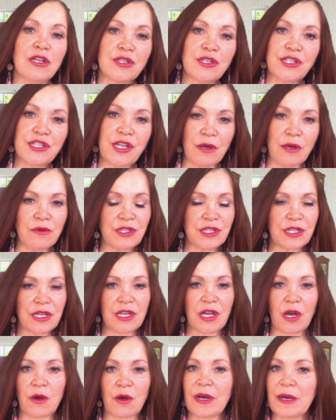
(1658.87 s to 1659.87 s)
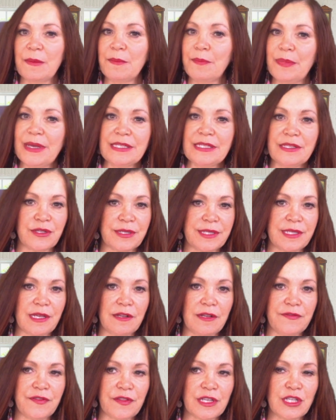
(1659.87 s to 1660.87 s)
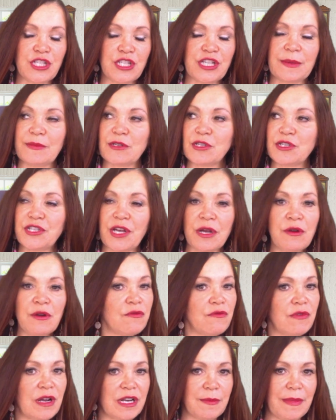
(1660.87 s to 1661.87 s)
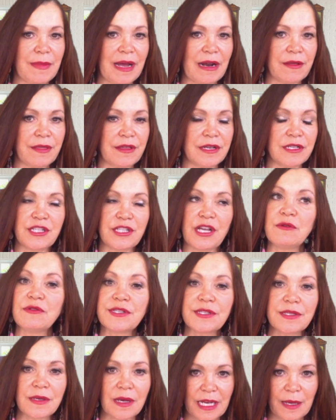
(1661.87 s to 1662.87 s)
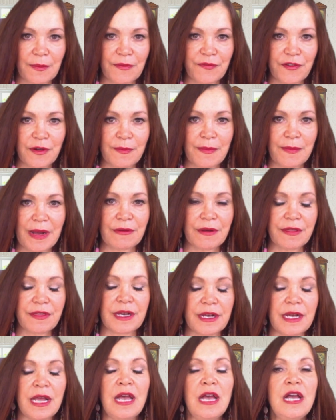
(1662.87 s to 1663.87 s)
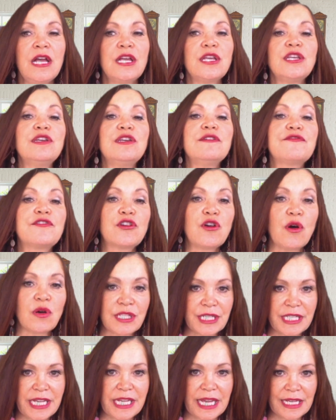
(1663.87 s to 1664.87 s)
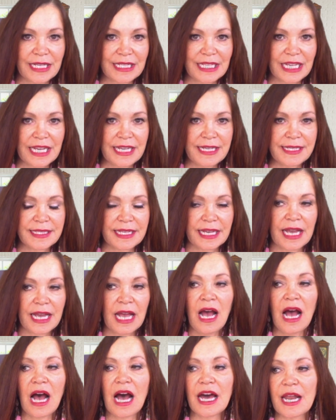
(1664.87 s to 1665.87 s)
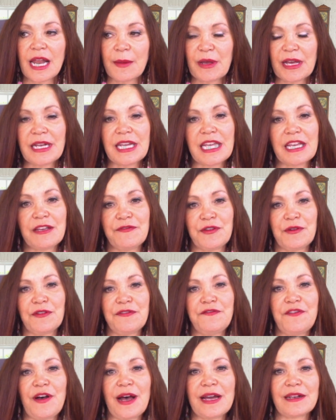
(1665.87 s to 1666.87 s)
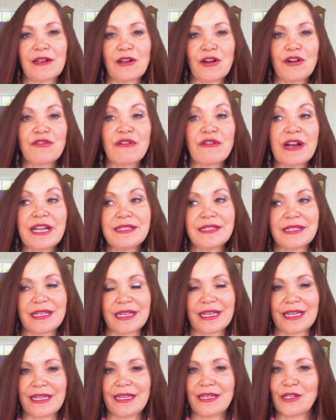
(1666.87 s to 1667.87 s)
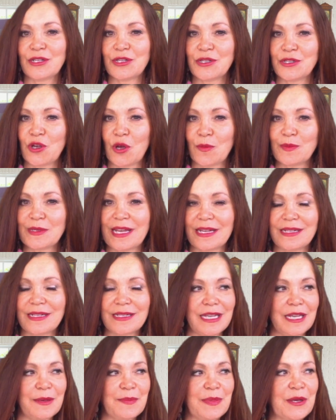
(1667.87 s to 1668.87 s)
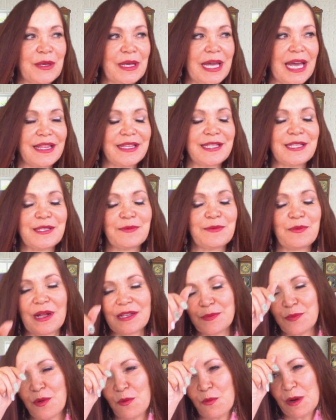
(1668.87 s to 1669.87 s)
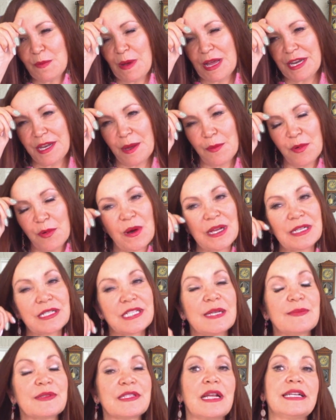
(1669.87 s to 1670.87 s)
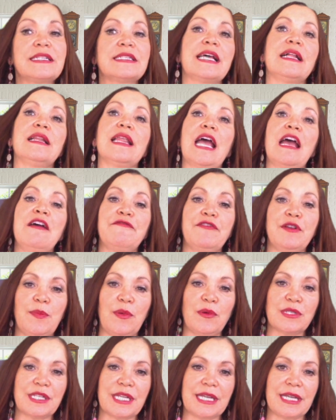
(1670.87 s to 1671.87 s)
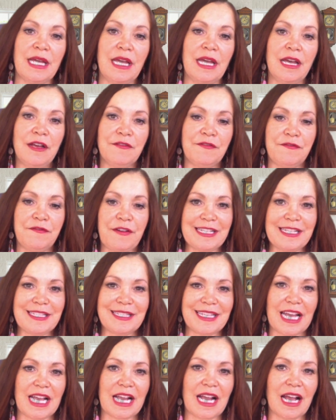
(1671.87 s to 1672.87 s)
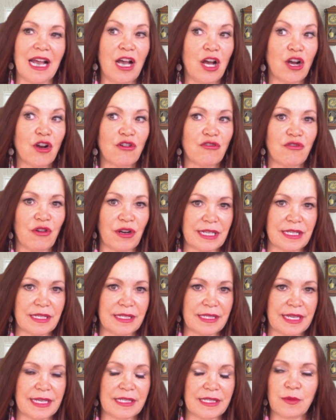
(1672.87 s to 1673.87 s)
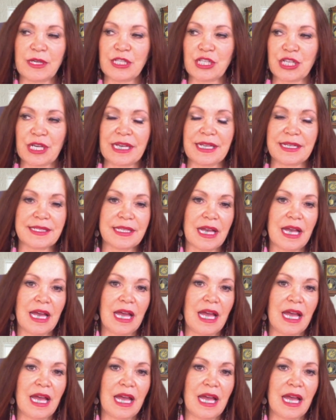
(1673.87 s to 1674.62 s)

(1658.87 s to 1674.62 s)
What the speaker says: don't go and beast yourself at the gym. Don't run a marathon. Don't sign up for a marathon. You've got to take it easy. And I'm going to give you a final crazy top 10 tip. Okay, this is one of my number one tips that I tell everybody facing chronic disease, which is,